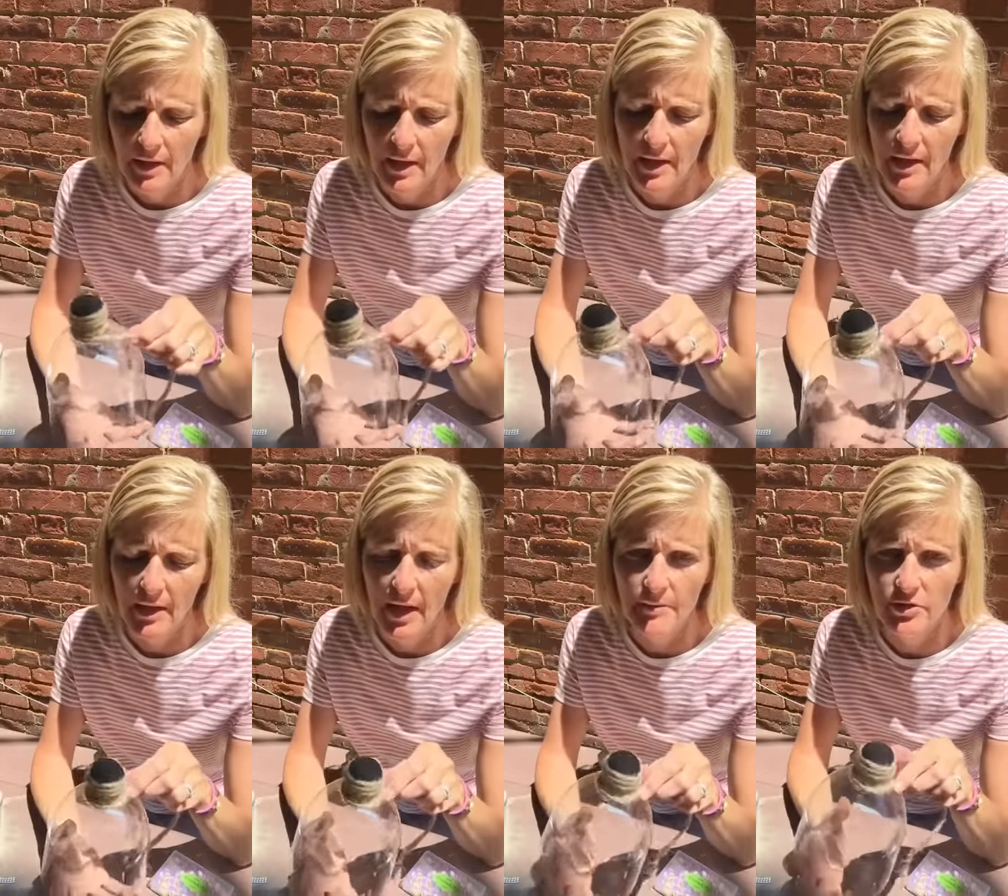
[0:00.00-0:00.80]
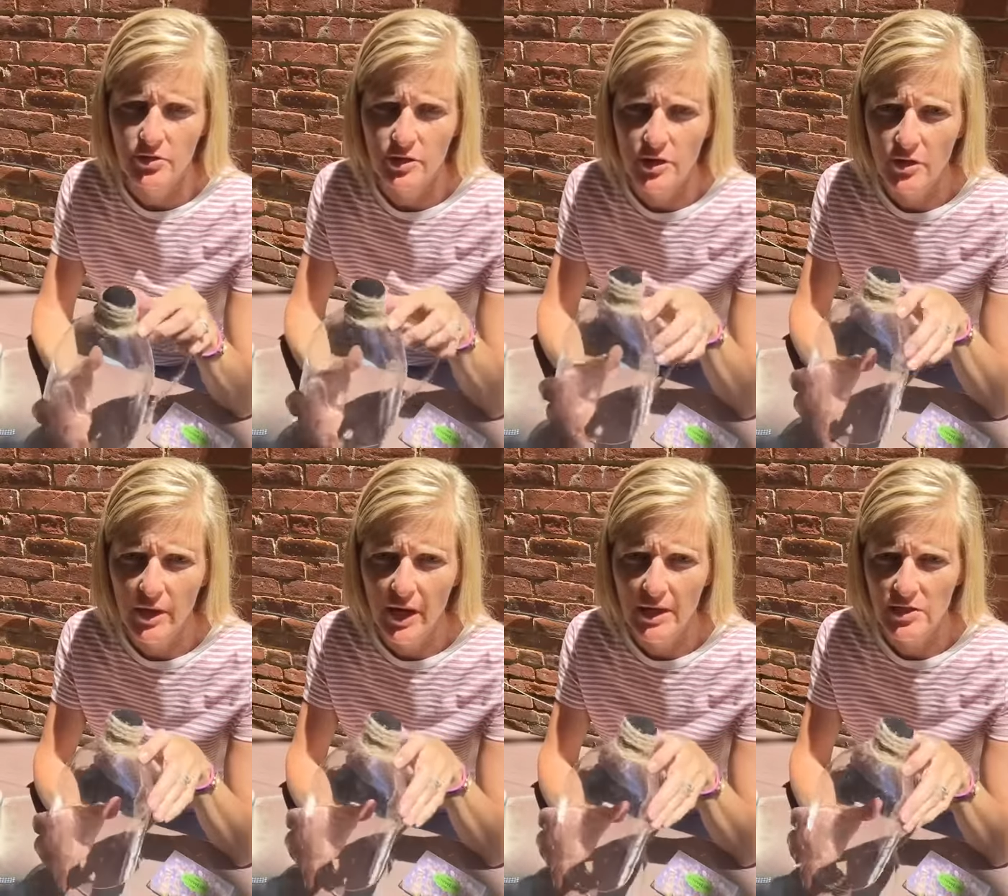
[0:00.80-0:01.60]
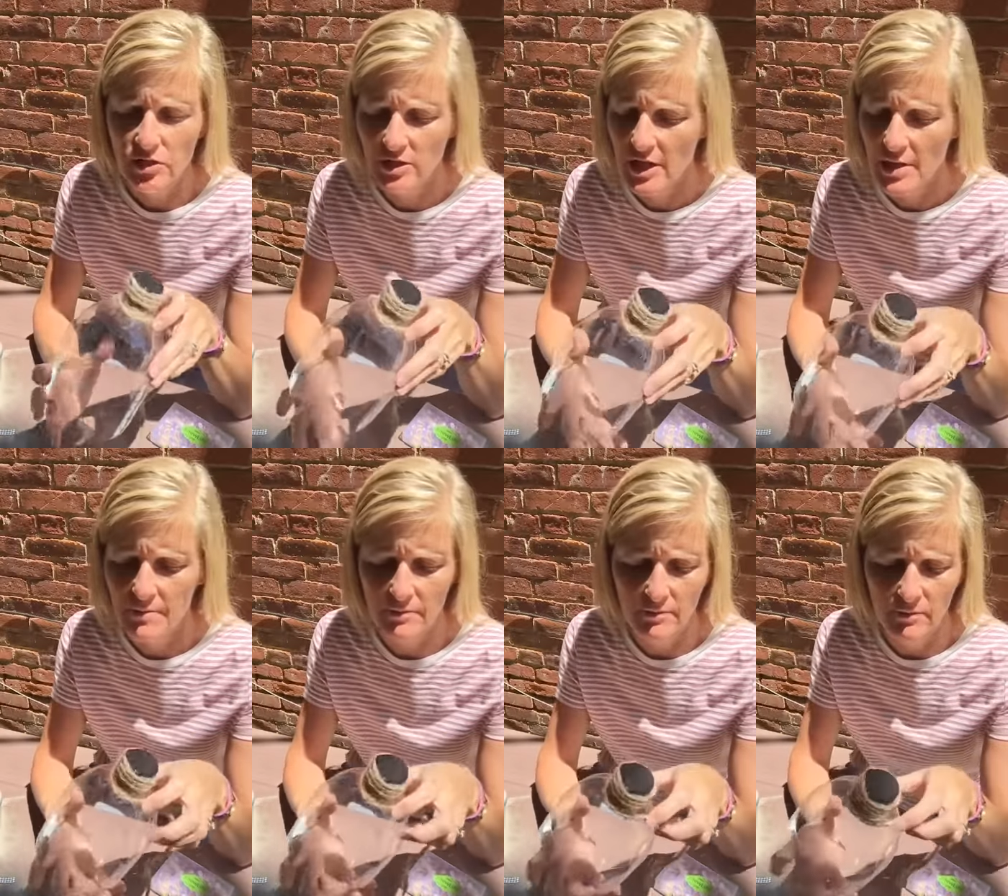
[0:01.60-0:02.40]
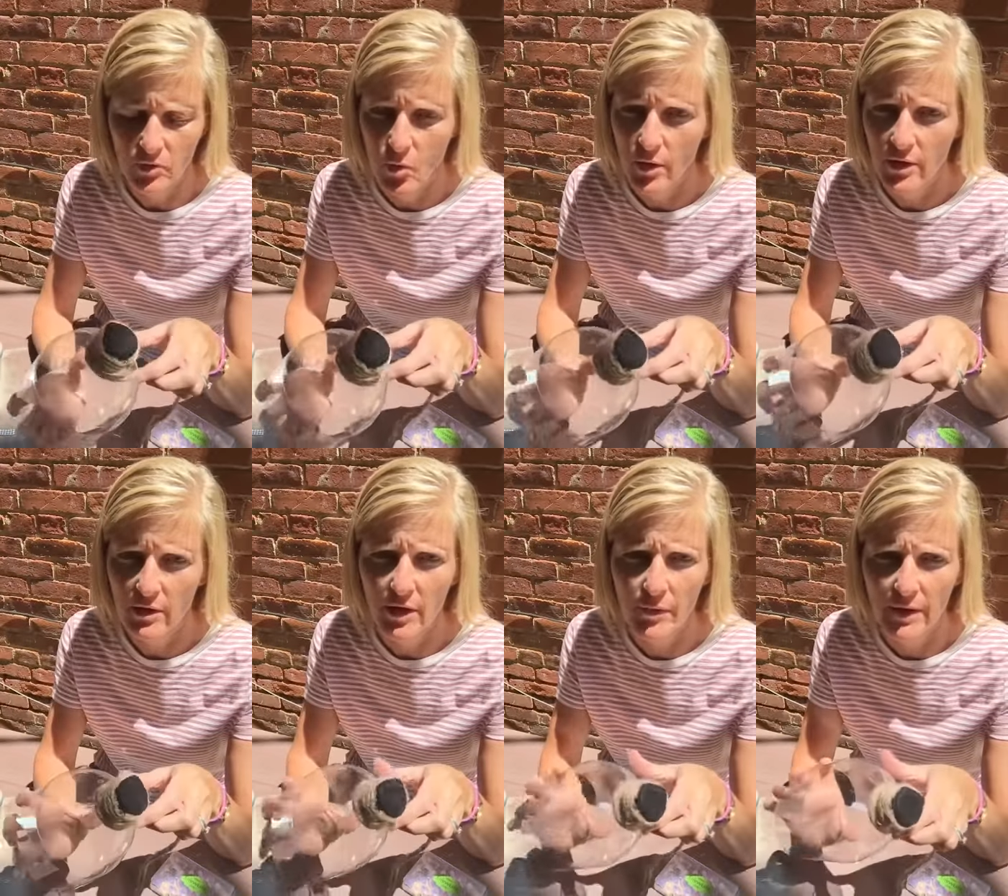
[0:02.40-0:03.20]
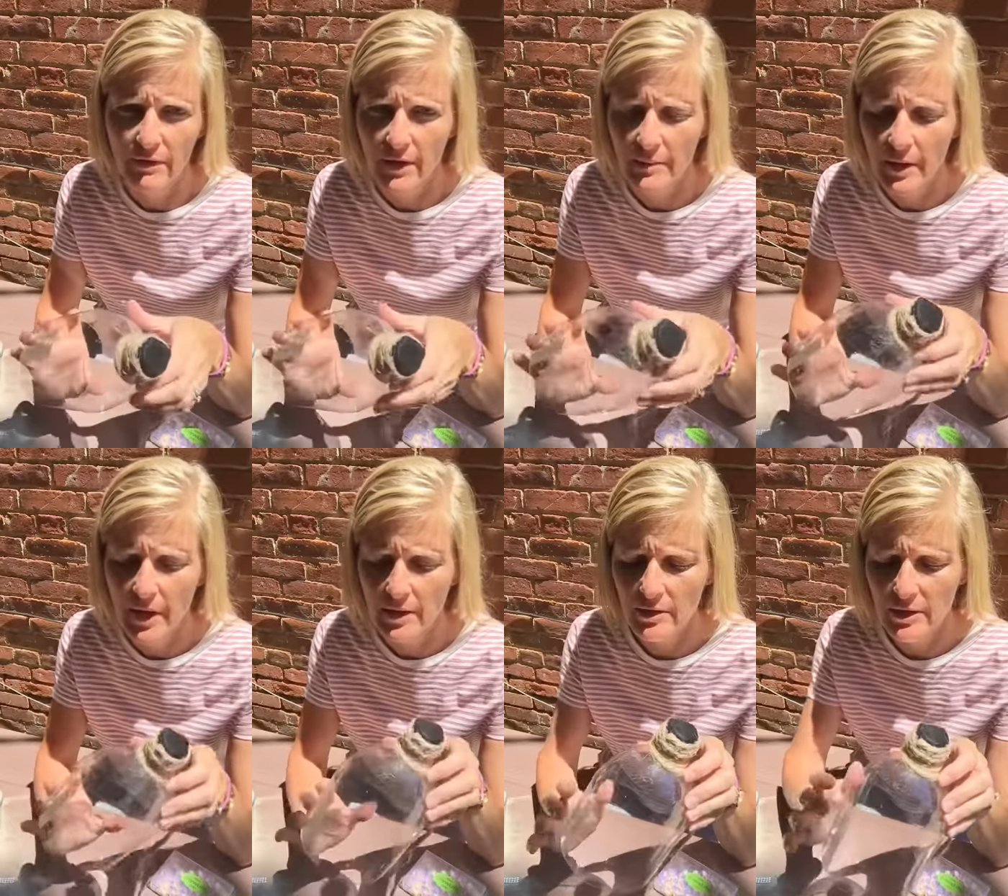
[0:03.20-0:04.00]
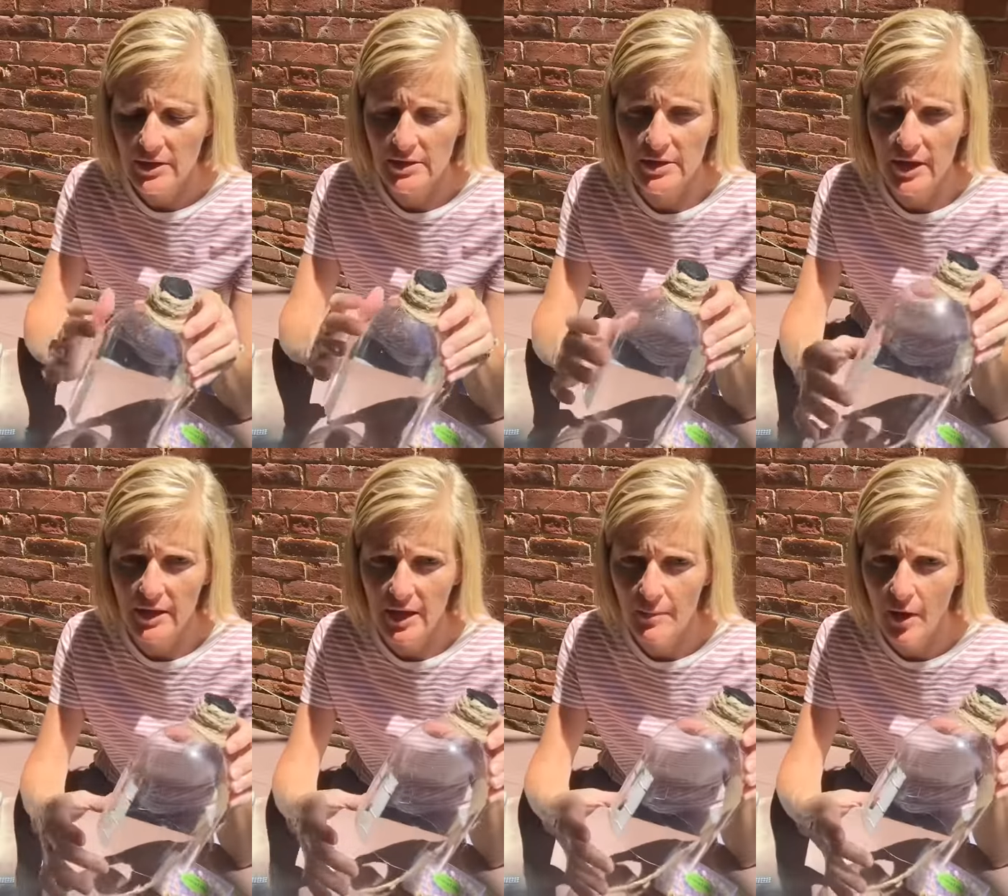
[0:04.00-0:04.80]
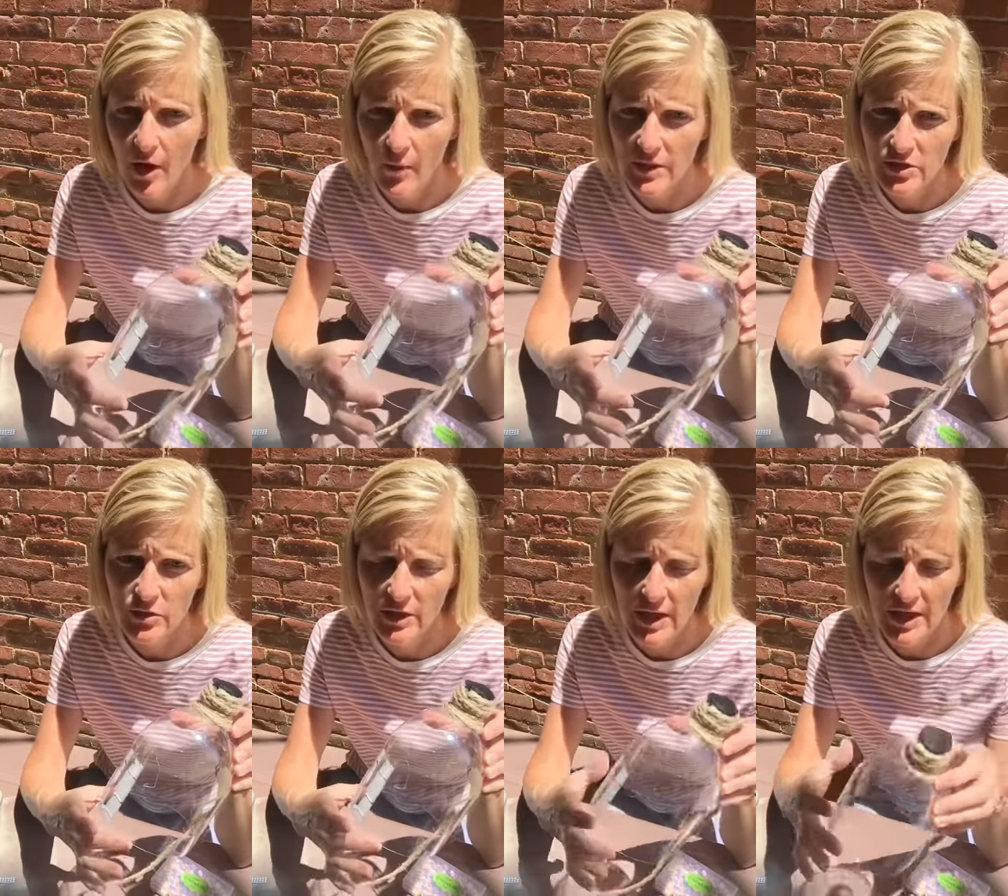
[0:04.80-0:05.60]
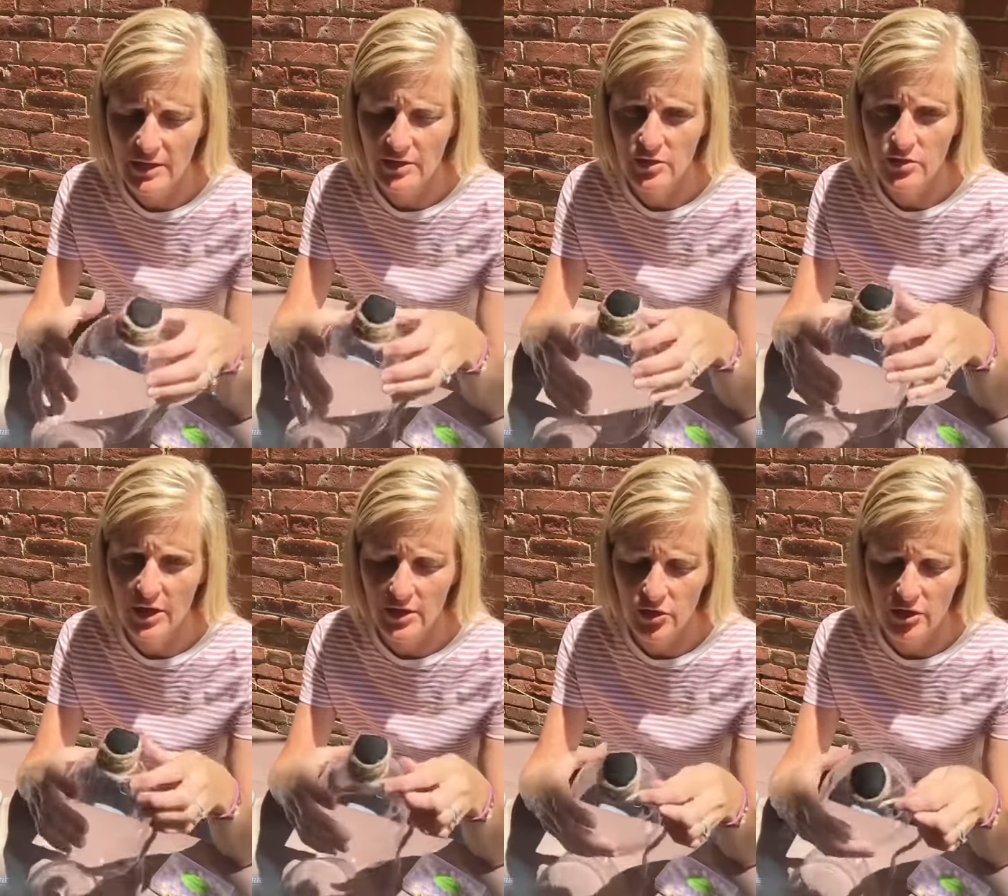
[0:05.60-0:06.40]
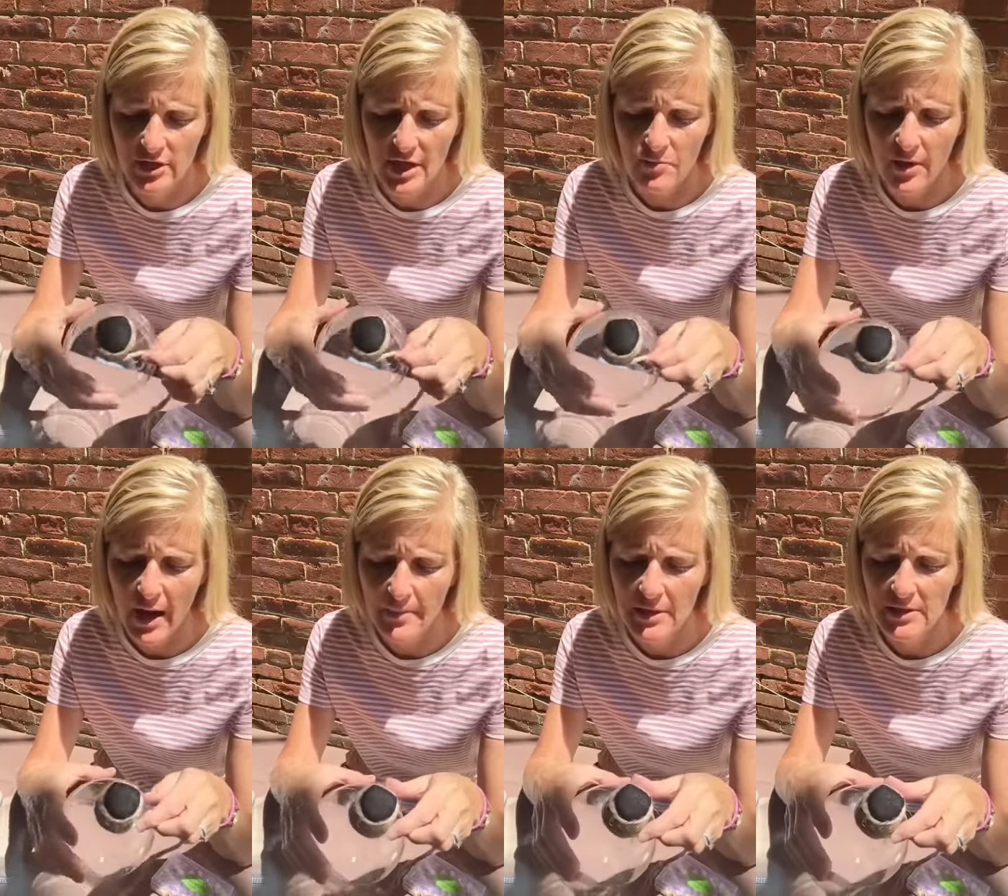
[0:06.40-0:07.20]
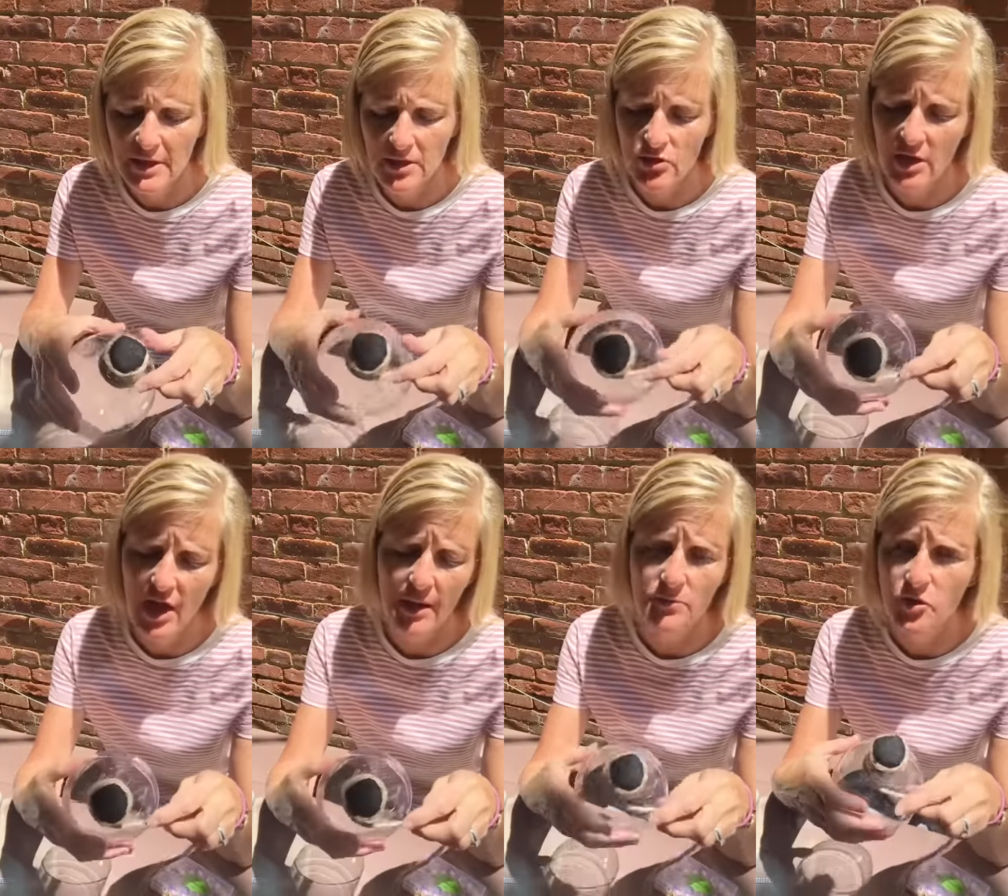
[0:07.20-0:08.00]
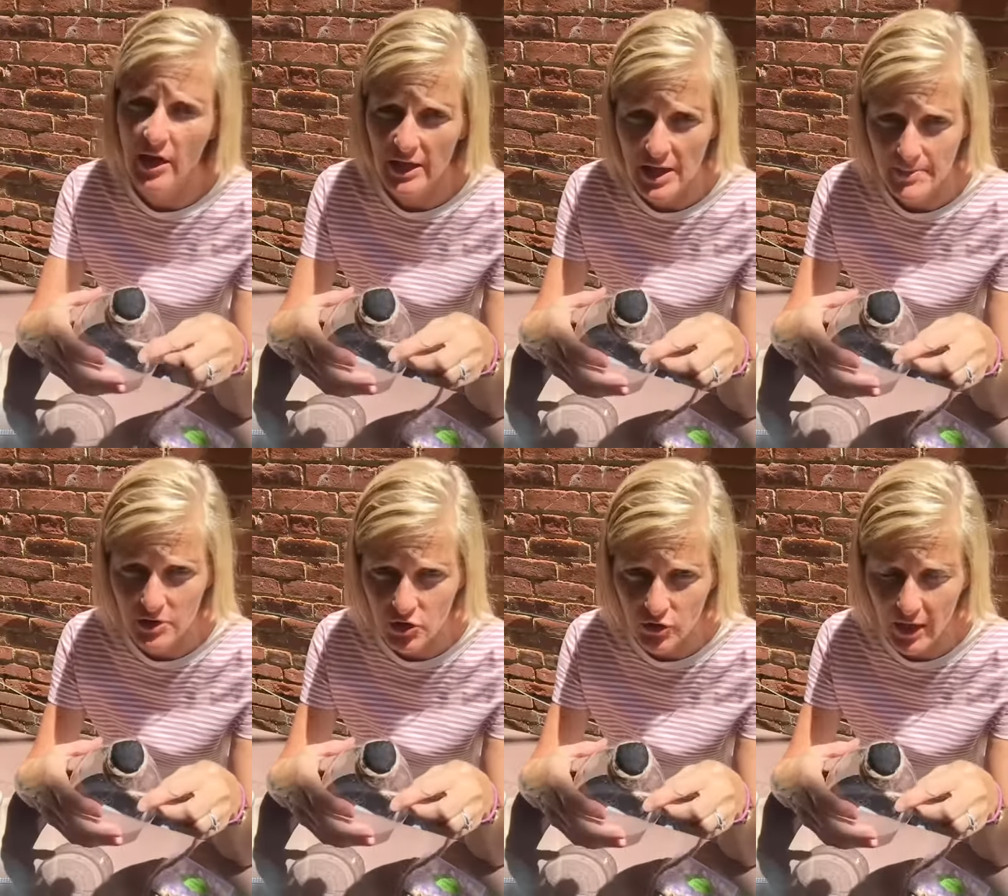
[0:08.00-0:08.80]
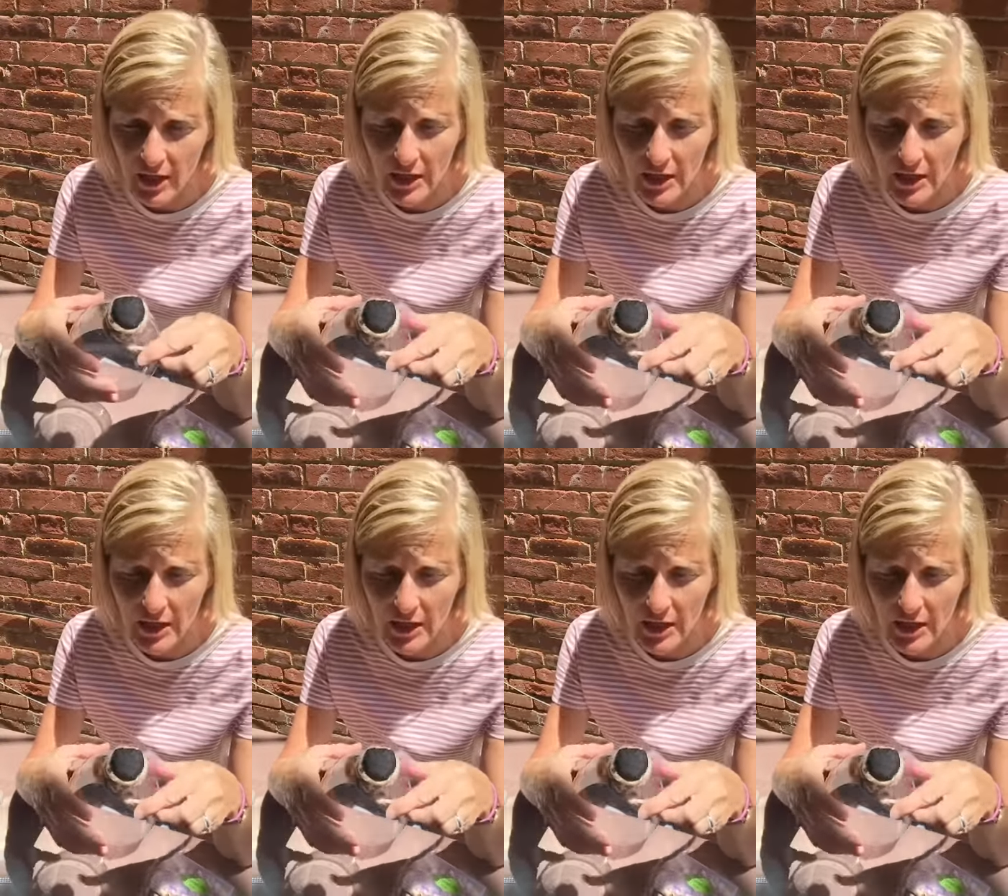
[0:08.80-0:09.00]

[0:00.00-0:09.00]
and I'm still going to go ahead and just keep going all the way around the bottle until I come all the way to the end. So you guys just keep wrapping, take your time, try to keep it straight.